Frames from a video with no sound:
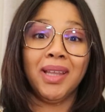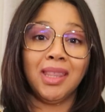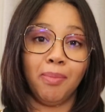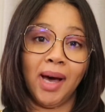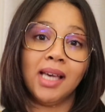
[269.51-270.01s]
but
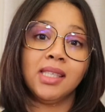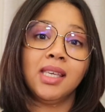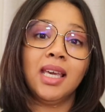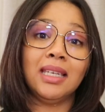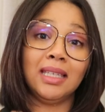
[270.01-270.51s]
the bus
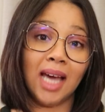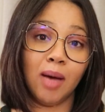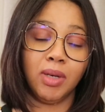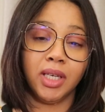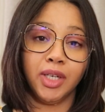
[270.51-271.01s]
in
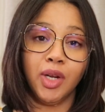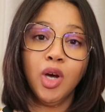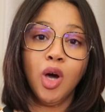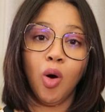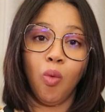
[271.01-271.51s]
Dublin
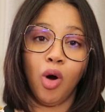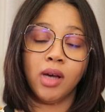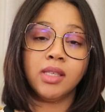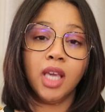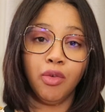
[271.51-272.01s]

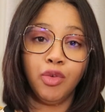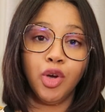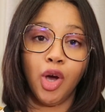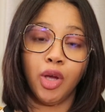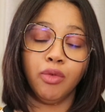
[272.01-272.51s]
was, if
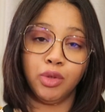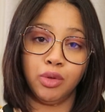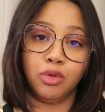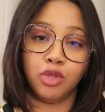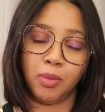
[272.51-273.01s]
you're going for
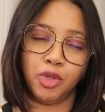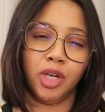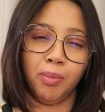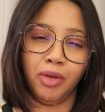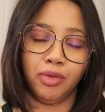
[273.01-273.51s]
2 stops, you're
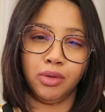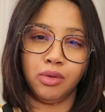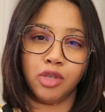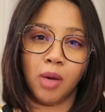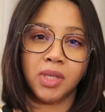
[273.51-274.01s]
going to pay for 2
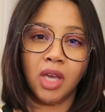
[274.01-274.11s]
stops.